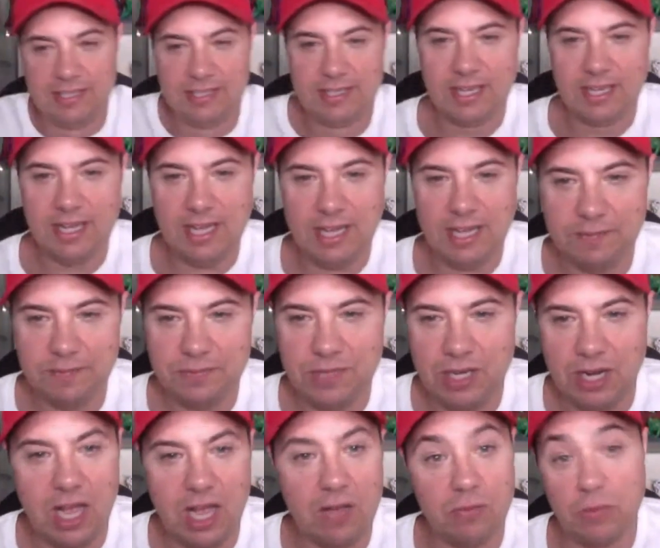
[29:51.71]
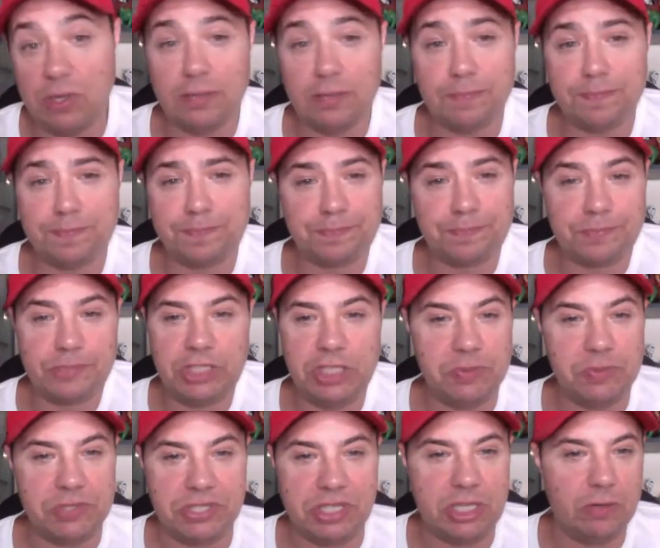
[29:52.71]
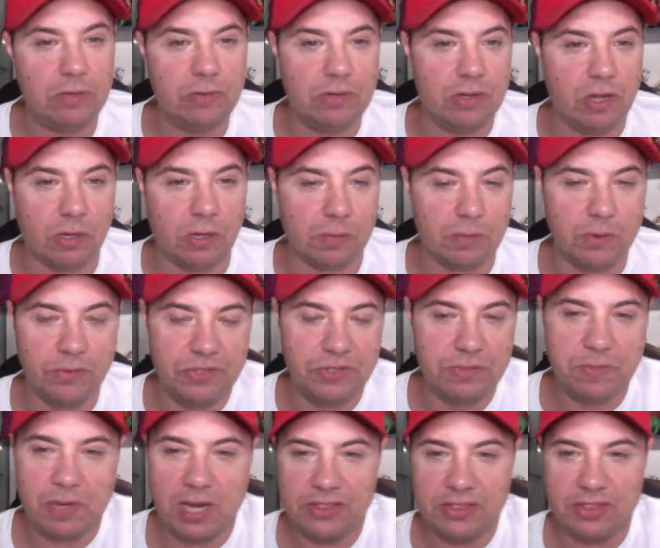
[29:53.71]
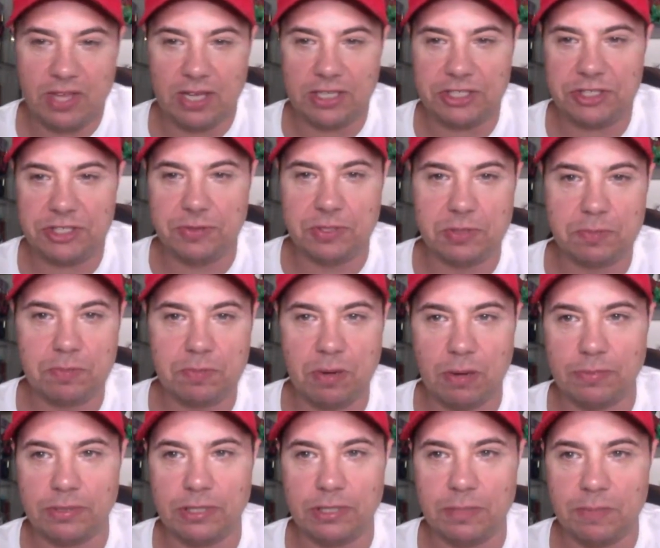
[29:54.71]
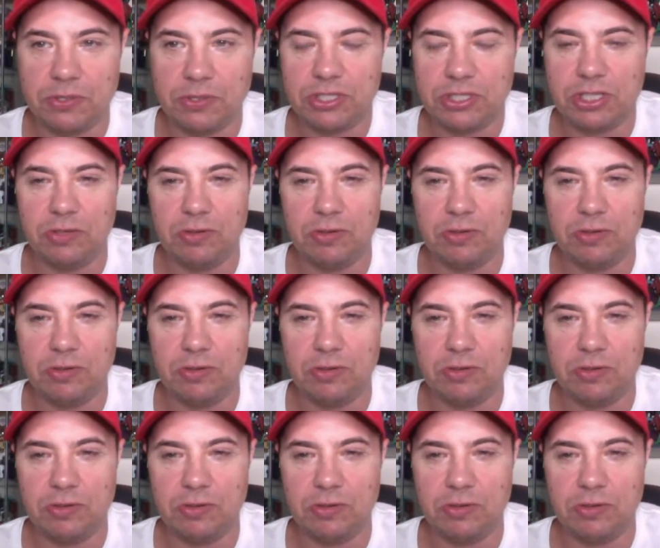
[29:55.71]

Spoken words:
Well, she was cute in all her movies, but I thought she was probably the most cute.